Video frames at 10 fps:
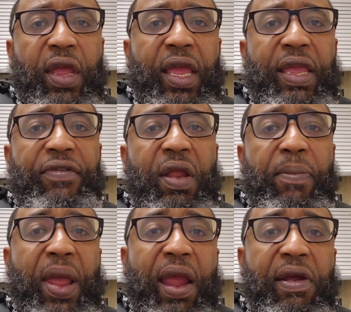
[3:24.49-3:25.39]
And even the
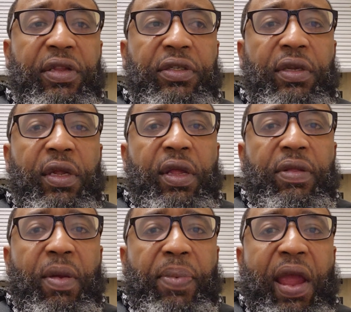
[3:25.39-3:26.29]
parents
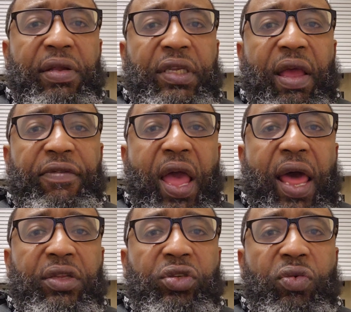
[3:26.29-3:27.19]
have
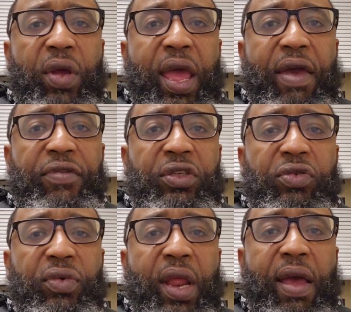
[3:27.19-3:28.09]
gotten into it heavy
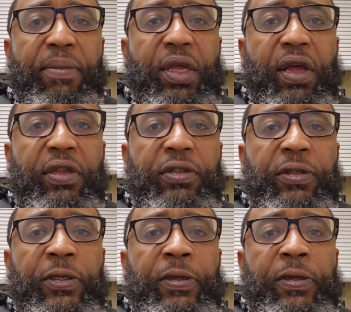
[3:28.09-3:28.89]
too now, because